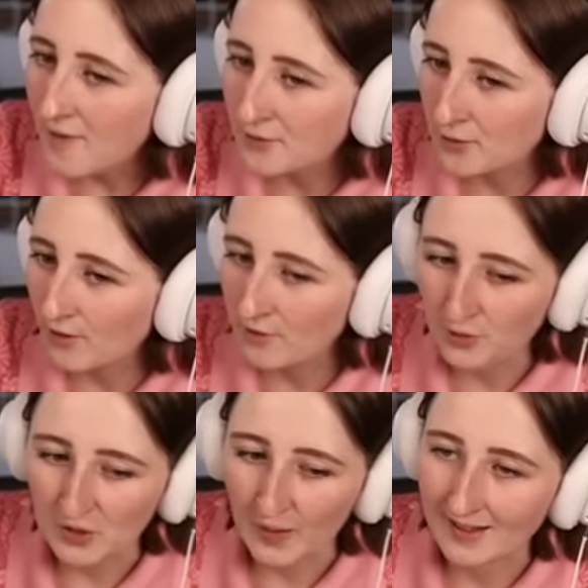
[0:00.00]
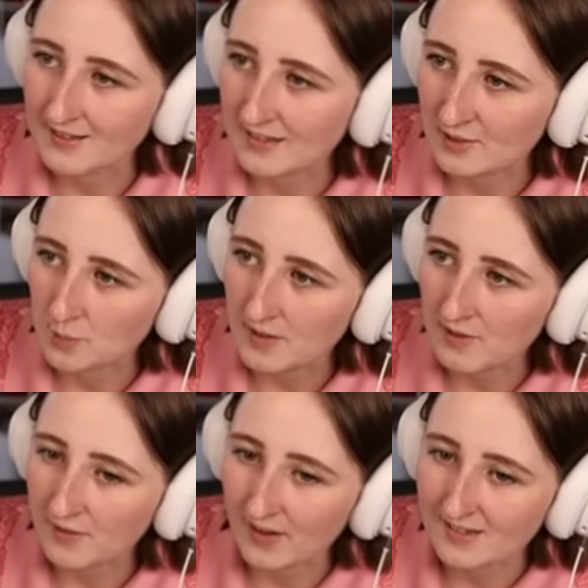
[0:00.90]
sort of would class this as
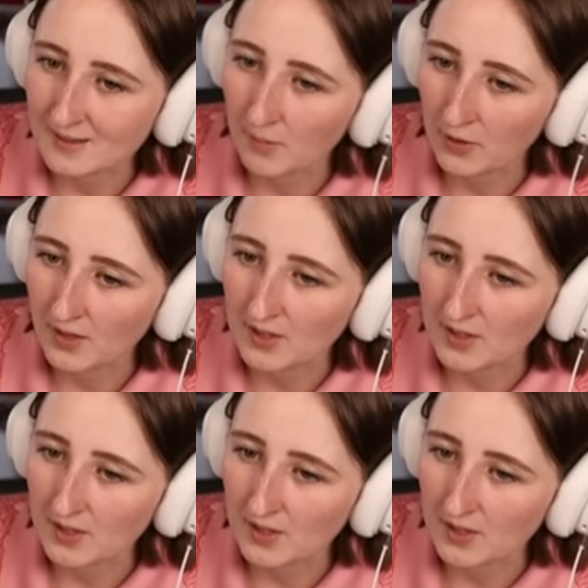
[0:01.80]
being very similar in